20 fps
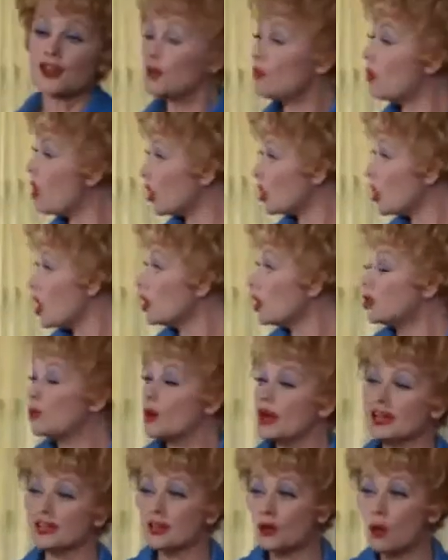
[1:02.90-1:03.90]
they walk
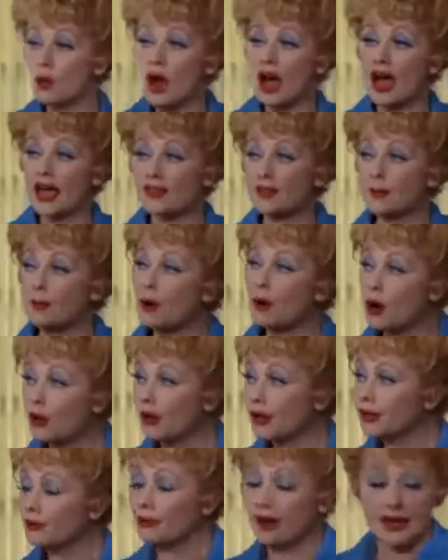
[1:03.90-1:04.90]
all the way to the Y in the
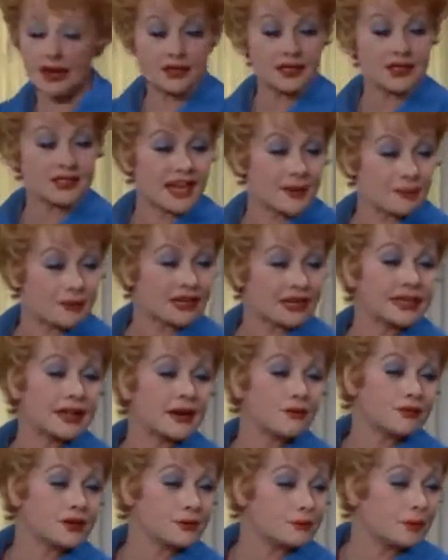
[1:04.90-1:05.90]
pouring rain, stepping
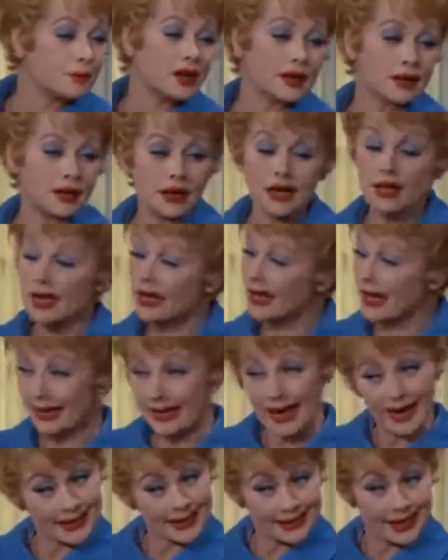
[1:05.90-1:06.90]
in every puddle,
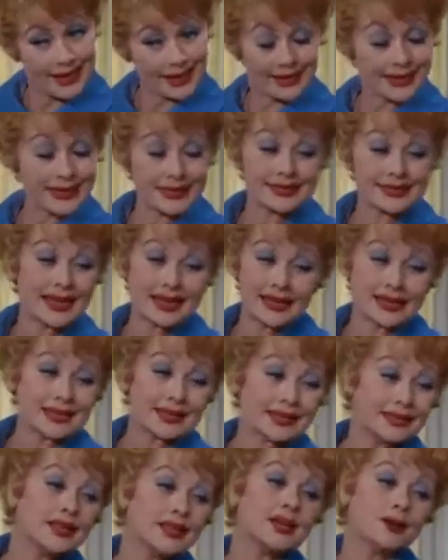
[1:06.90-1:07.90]
and I can't get
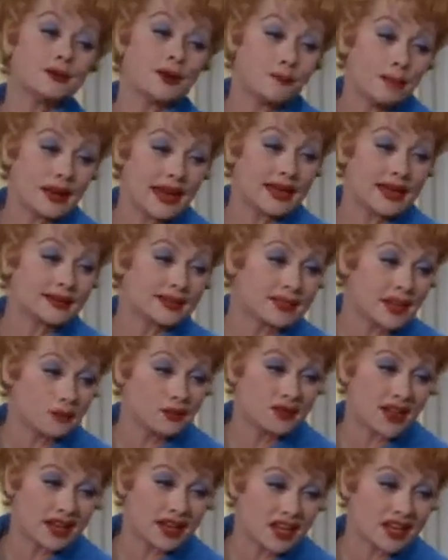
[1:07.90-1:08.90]
that kid near a
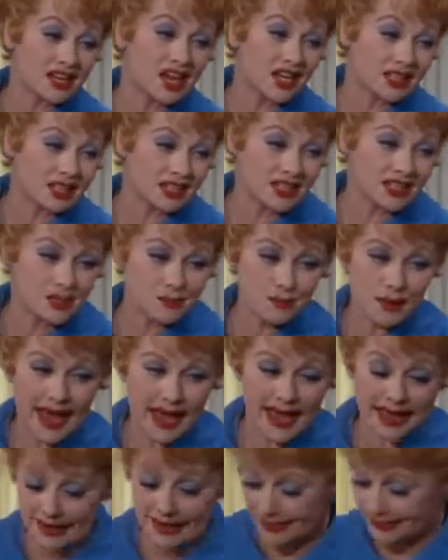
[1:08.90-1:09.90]
bathtub without a gun in his
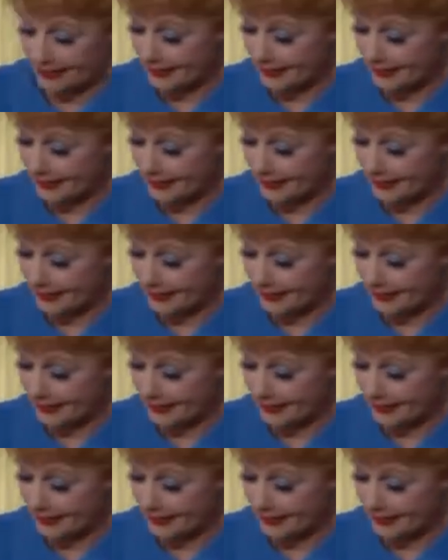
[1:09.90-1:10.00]
back.